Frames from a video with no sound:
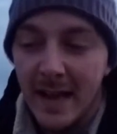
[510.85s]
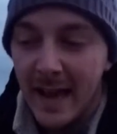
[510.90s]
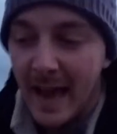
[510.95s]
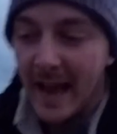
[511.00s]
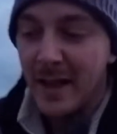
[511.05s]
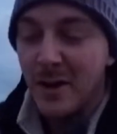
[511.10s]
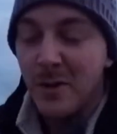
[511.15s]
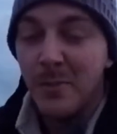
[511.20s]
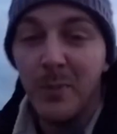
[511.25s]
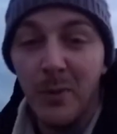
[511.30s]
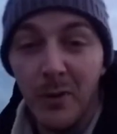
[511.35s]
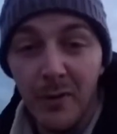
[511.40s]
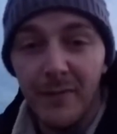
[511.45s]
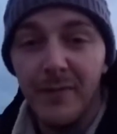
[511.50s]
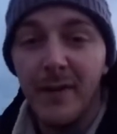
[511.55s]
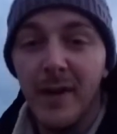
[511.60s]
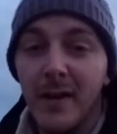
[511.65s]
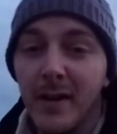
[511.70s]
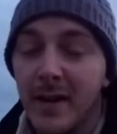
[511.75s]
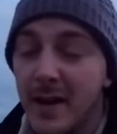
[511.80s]
in your
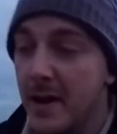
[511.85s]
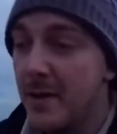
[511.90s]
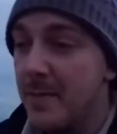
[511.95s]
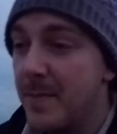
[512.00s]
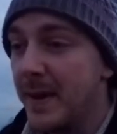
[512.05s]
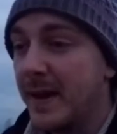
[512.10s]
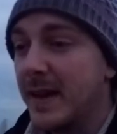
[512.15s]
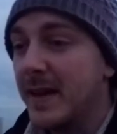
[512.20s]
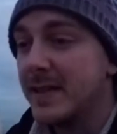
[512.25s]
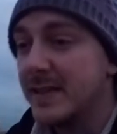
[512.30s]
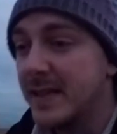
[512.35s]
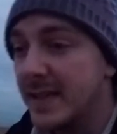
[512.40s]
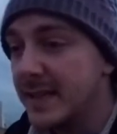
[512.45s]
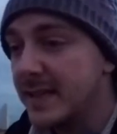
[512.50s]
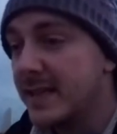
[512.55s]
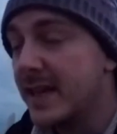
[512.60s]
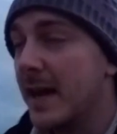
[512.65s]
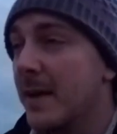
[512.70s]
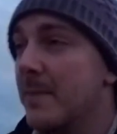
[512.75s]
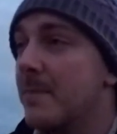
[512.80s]
portfolio because
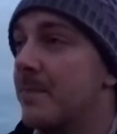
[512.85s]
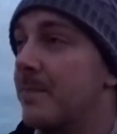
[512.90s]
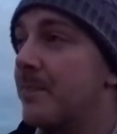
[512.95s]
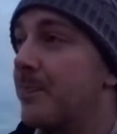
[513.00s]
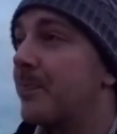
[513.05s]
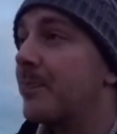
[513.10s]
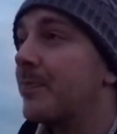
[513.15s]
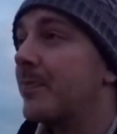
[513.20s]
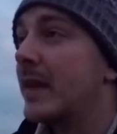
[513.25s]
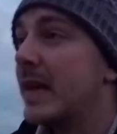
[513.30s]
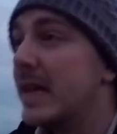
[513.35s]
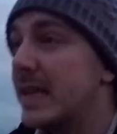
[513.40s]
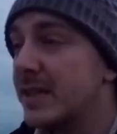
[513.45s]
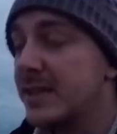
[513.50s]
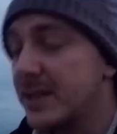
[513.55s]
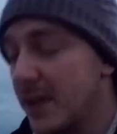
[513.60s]
it's um, it's